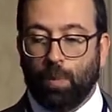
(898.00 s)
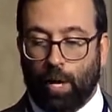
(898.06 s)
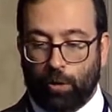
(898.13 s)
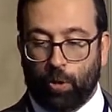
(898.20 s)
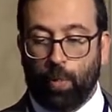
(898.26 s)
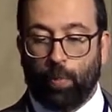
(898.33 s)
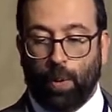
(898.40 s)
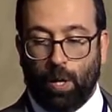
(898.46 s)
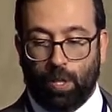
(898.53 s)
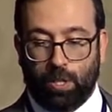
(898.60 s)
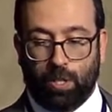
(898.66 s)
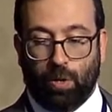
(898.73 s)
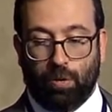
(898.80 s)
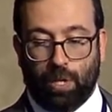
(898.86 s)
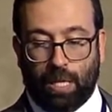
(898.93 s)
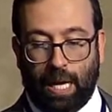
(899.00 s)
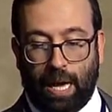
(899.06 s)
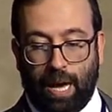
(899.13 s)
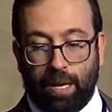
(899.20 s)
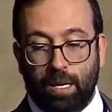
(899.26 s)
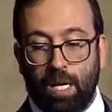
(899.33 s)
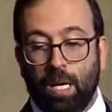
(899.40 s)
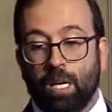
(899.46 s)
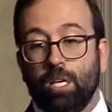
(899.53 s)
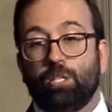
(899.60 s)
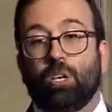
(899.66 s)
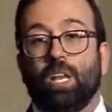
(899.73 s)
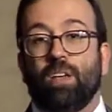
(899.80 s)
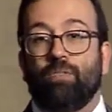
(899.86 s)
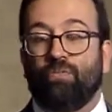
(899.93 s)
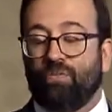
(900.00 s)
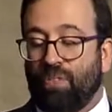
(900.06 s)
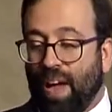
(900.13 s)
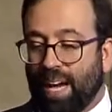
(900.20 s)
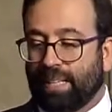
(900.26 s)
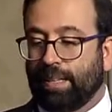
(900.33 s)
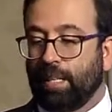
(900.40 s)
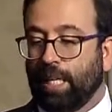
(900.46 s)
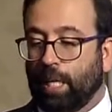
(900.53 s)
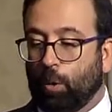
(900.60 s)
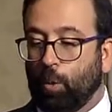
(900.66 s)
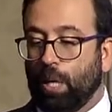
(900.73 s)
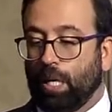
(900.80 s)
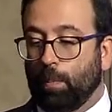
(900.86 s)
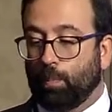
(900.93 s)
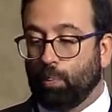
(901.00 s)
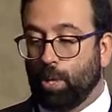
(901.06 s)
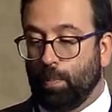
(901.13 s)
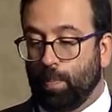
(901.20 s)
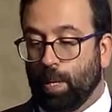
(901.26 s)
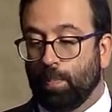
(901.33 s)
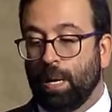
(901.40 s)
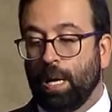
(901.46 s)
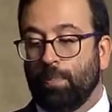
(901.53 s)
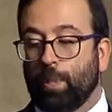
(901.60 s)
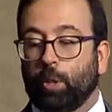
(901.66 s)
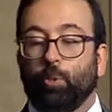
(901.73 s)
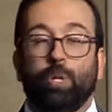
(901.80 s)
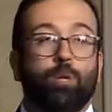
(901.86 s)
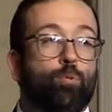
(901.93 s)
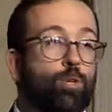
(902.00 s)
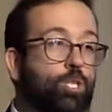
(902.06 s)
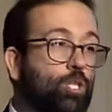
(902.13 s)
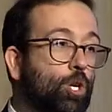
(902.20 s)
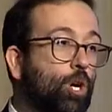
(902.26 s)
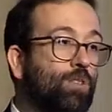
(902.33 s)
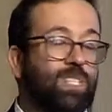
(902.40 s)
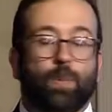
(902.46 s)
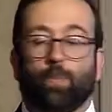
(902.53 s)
monetary policy, on the other hand, is going to affect the liquidity premium between reserves